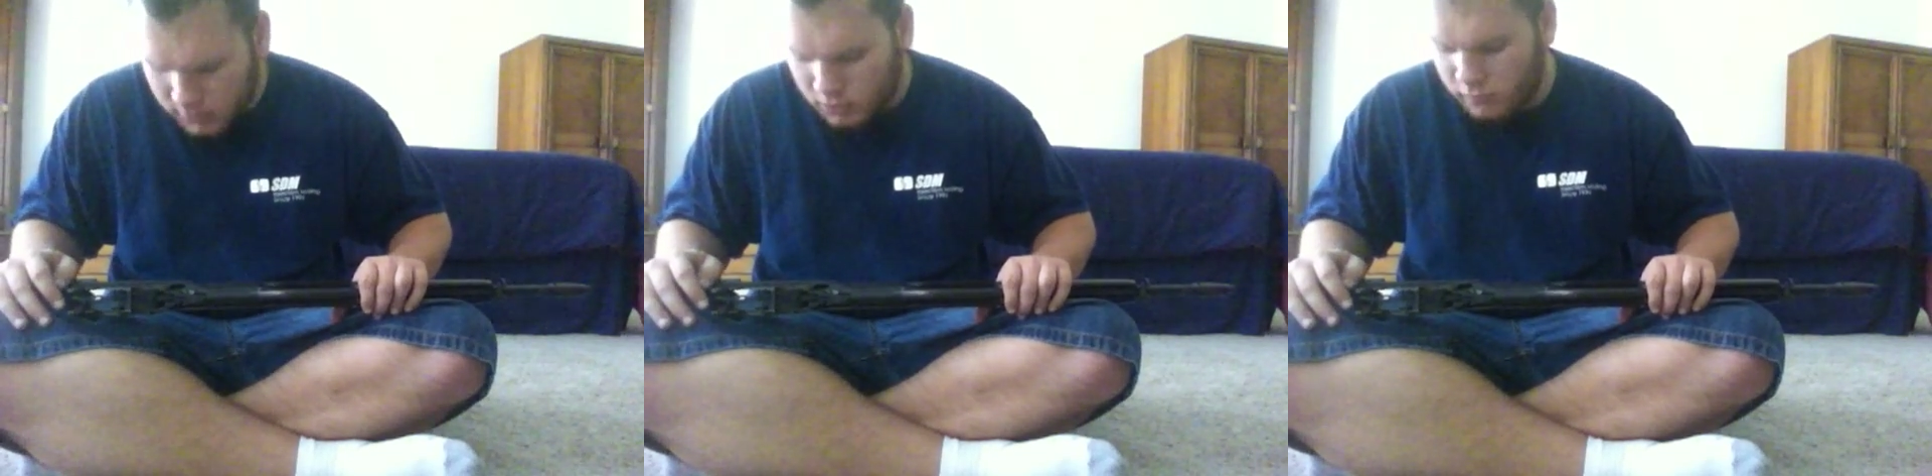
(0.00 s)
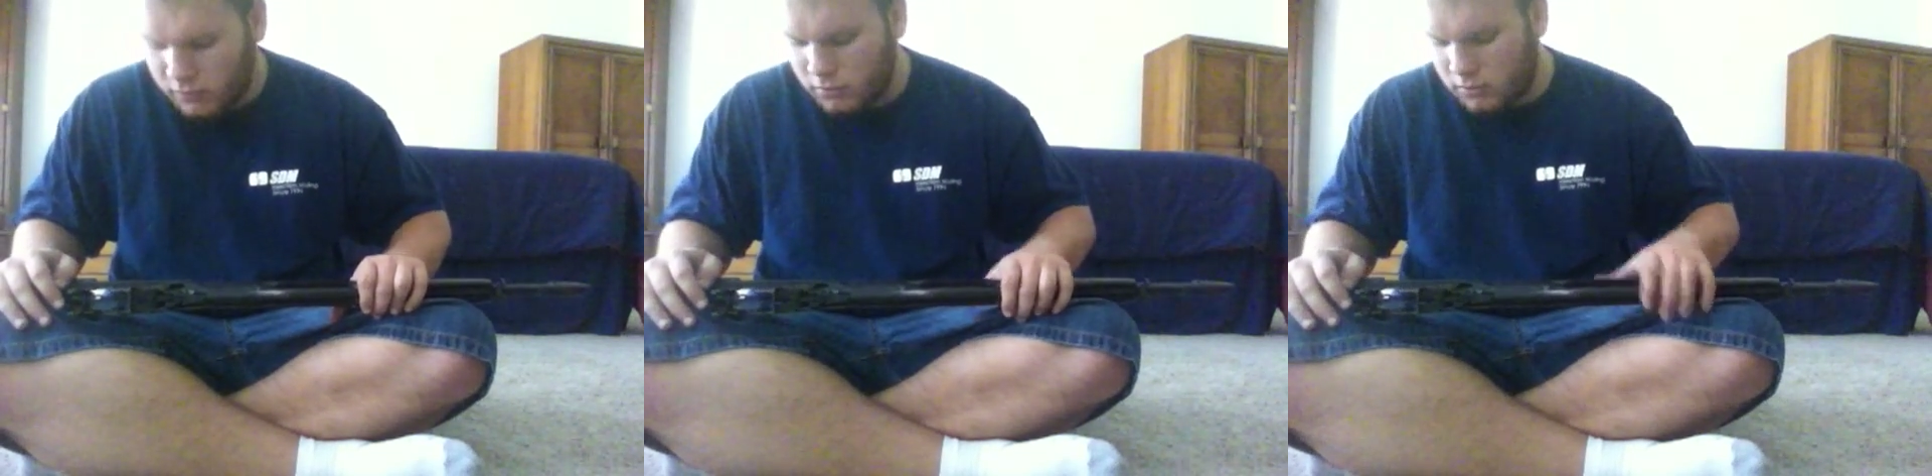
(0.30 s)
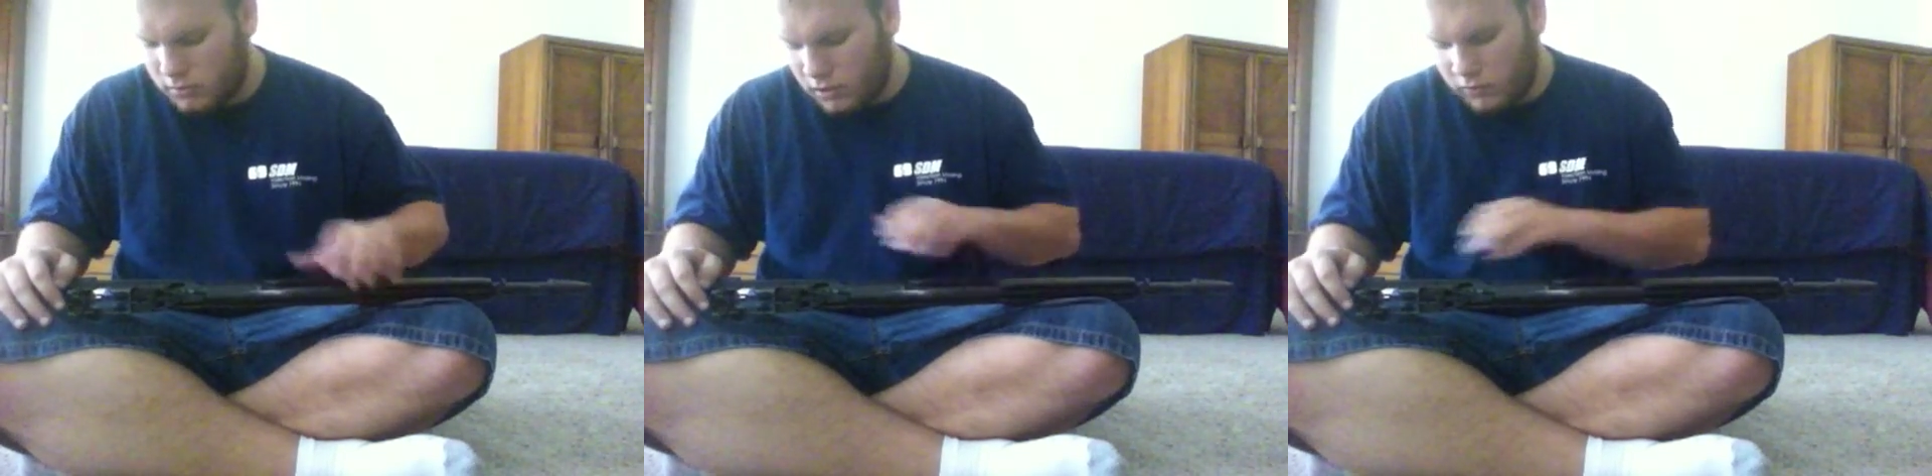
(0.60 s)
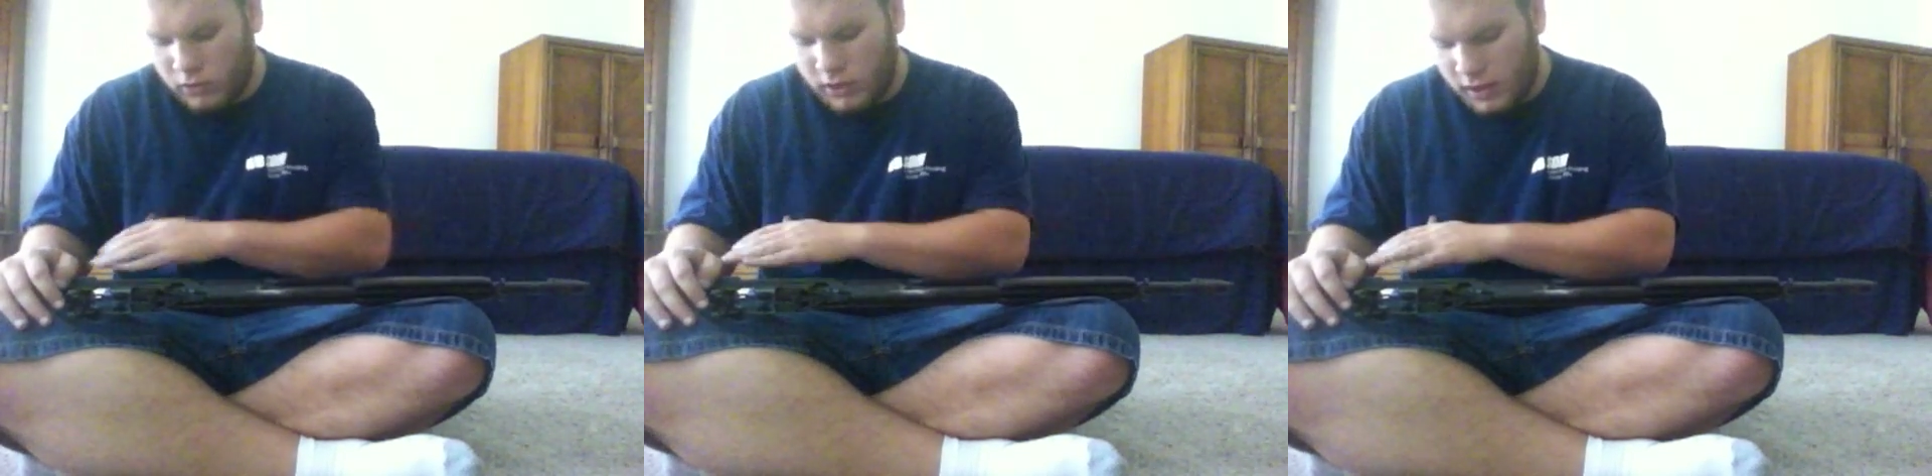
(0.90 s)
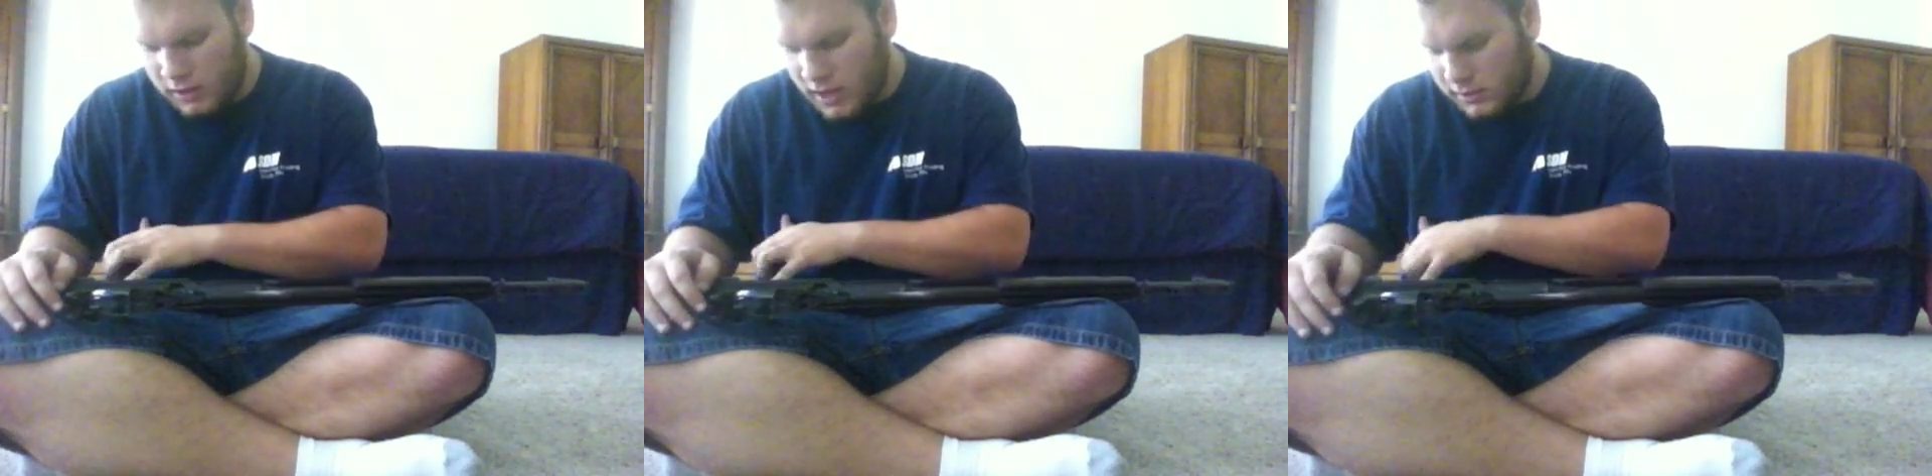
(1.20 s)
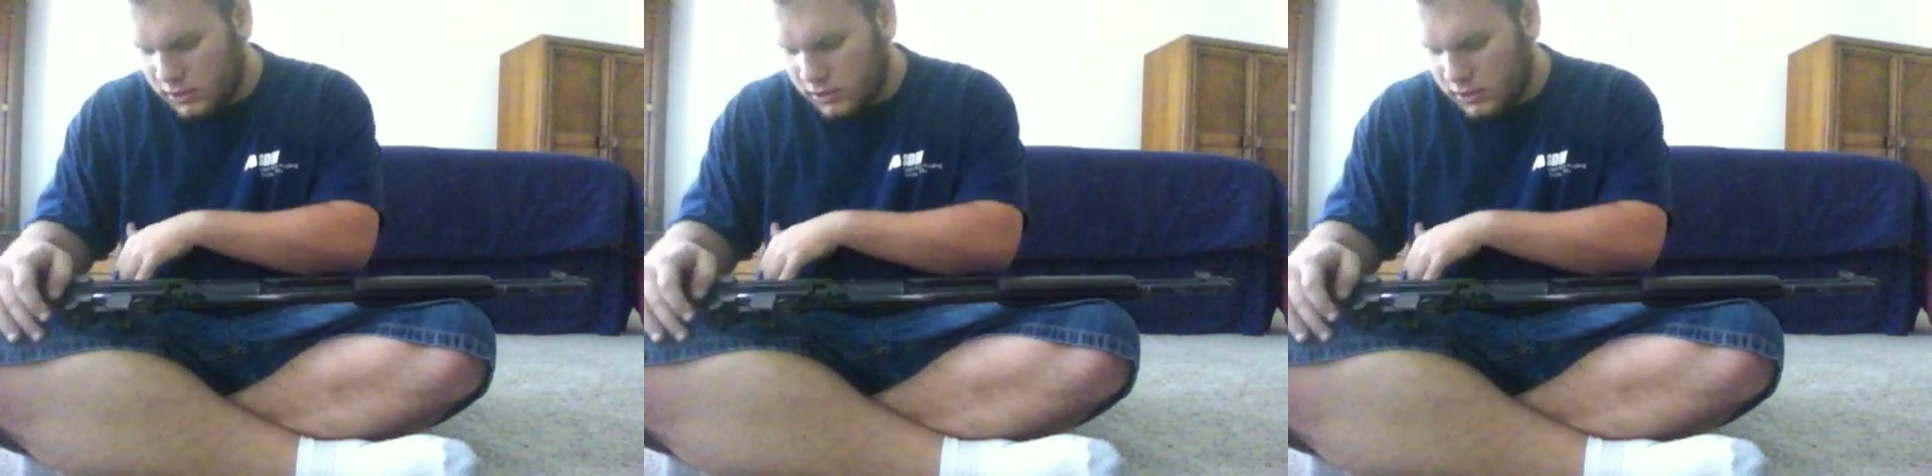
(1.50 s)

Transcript: So if you get in that